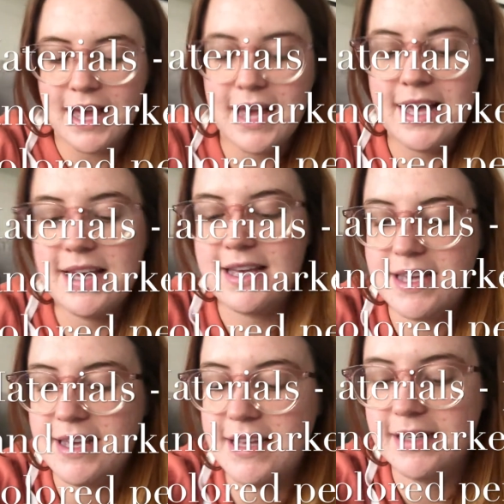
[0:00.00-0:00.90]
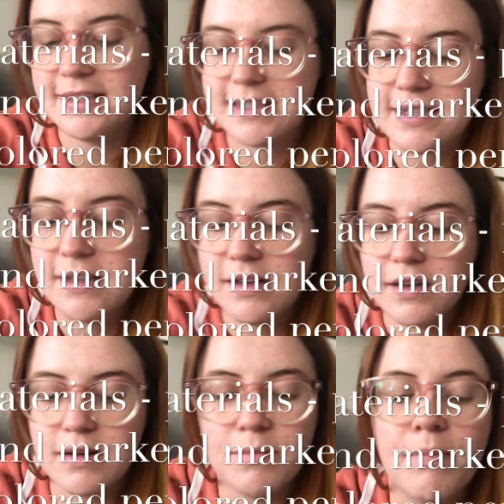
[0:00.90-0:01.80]
and
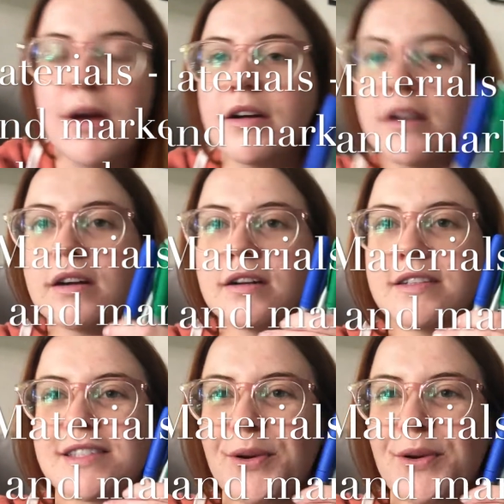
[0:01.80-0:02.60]
markers